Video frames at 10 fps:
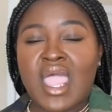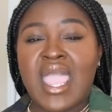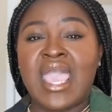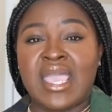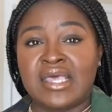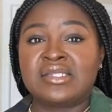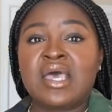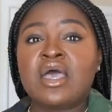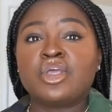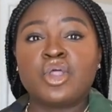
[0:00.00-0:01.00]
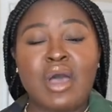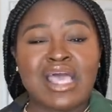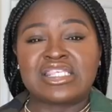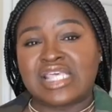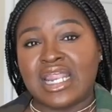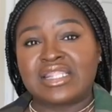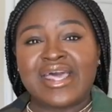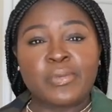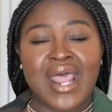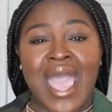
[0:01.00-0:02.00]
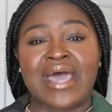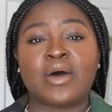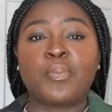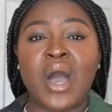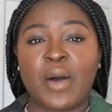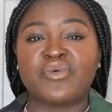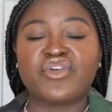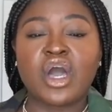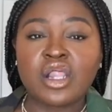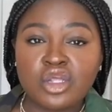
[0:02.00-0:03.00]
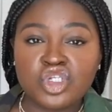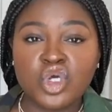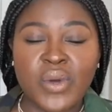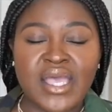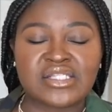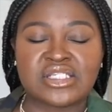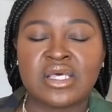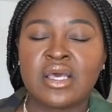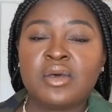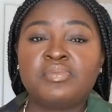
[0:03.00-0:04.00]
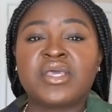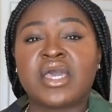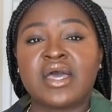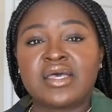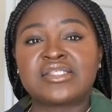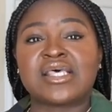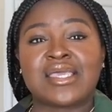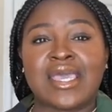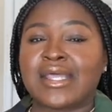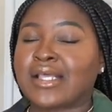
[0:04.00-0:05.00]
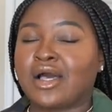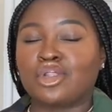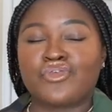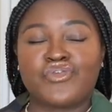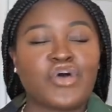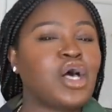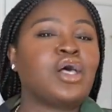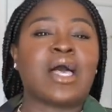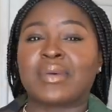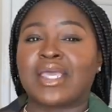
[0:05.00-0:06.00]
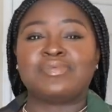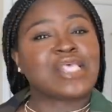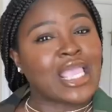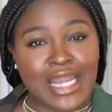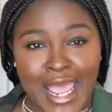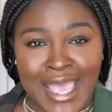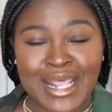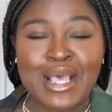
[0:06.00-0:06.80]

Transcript: And, you know, I decided I would add a pop of color to it because, again, color for fall. I'm keep saying that.